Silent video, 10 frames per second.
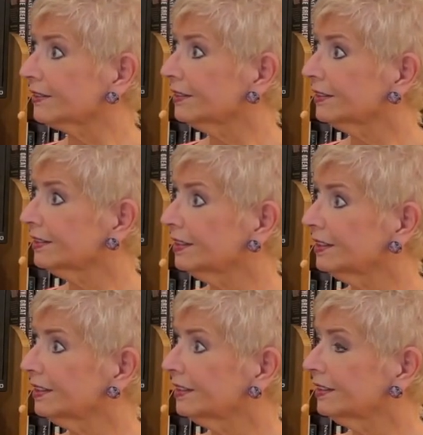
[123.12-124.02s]

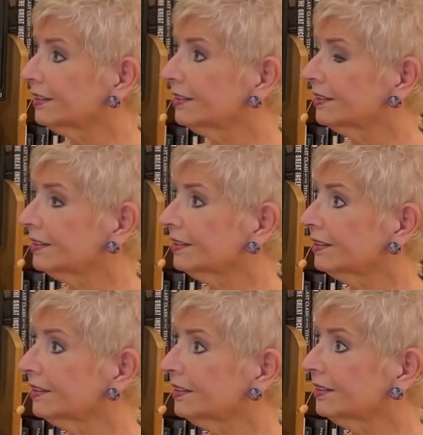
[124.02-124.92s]

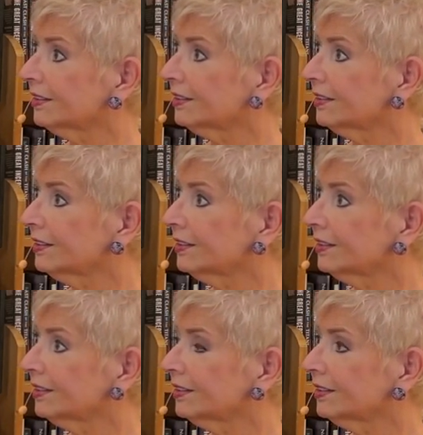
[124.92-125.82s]

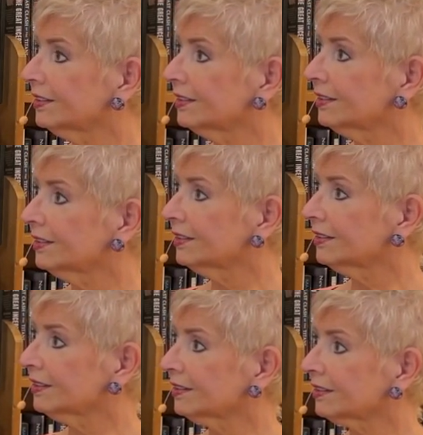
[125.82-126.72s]

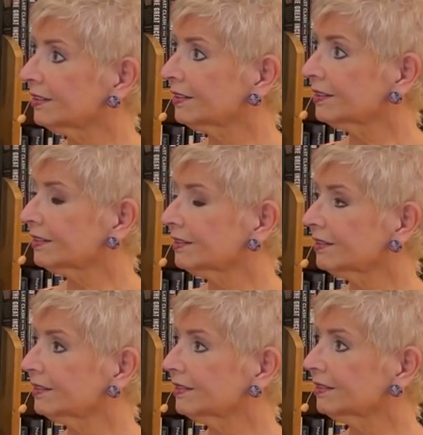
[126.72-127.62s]

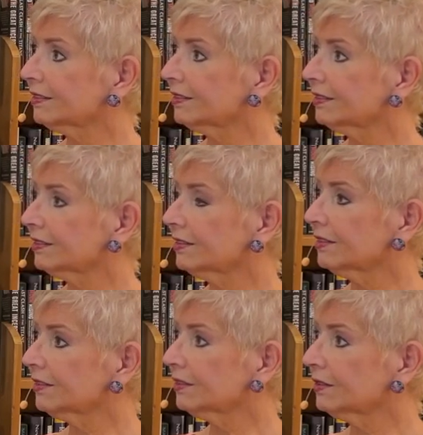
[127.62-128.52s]

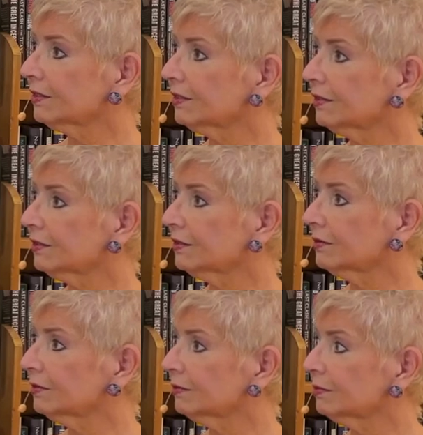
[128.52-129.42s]

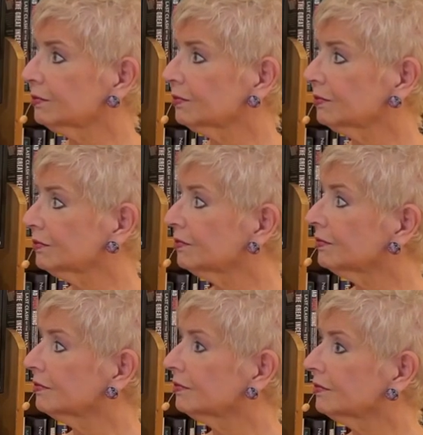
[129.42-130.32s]

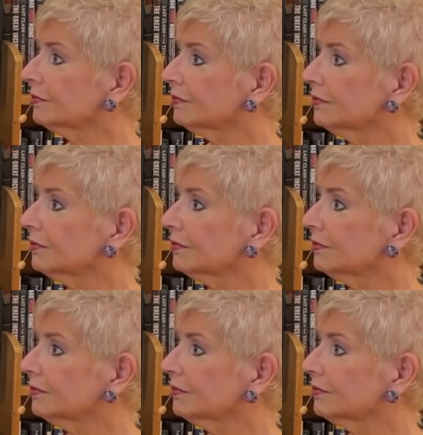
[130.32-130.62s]
(not speaking)